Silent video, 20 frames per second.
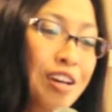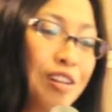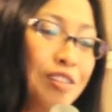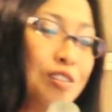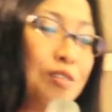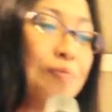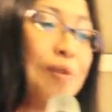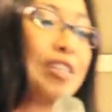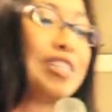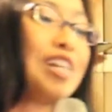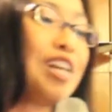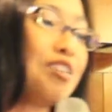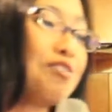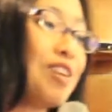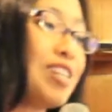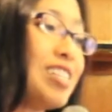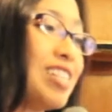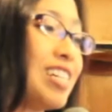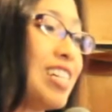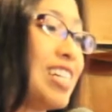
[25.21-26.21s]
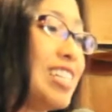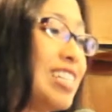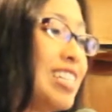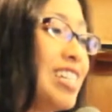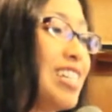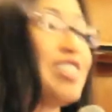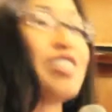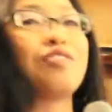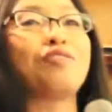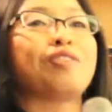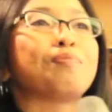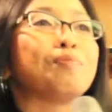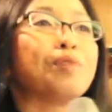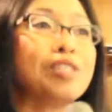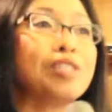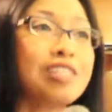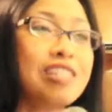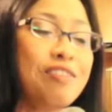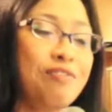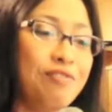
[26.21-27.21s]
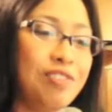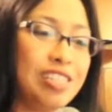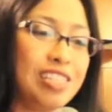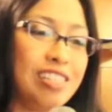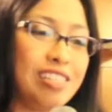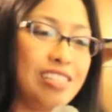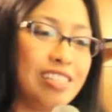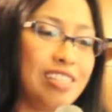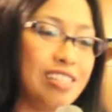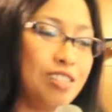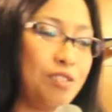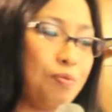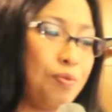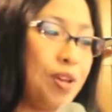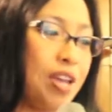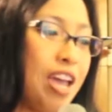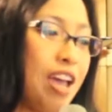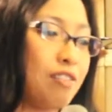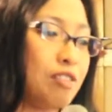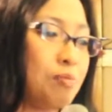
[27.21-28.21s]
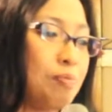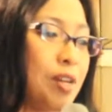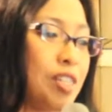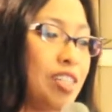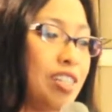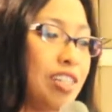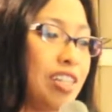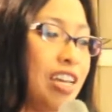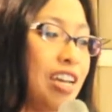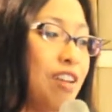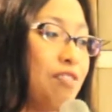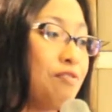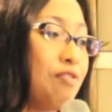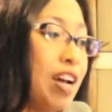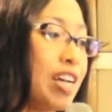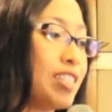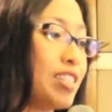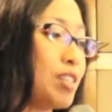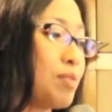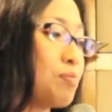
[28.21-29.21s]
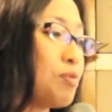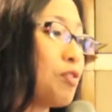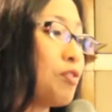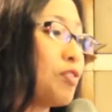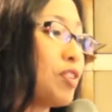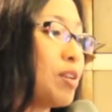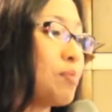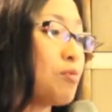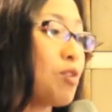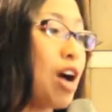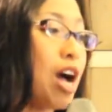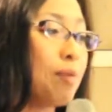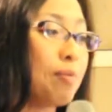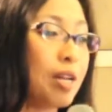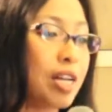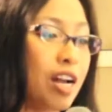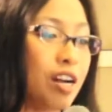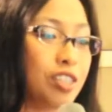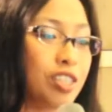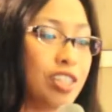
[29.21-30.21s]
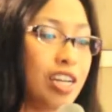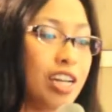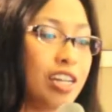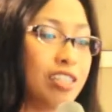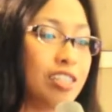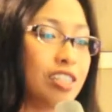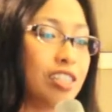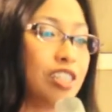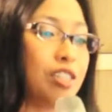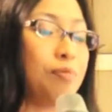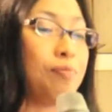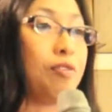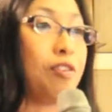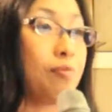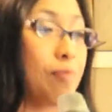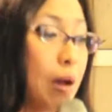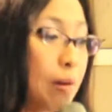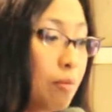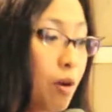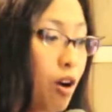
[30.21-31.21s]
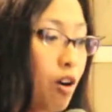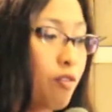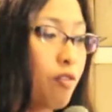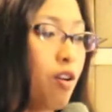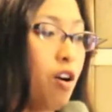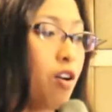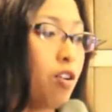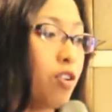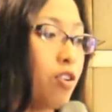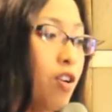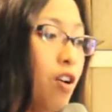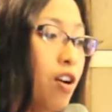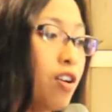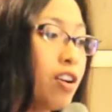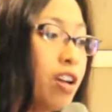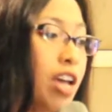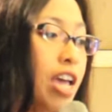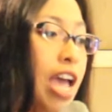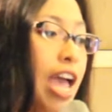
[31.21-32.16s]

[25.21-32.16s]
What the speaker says: To better address the concerns of the Muslim visitors, we have specially invited Mufti Muhammad Arshad, the Chief Imam of Hong Kong,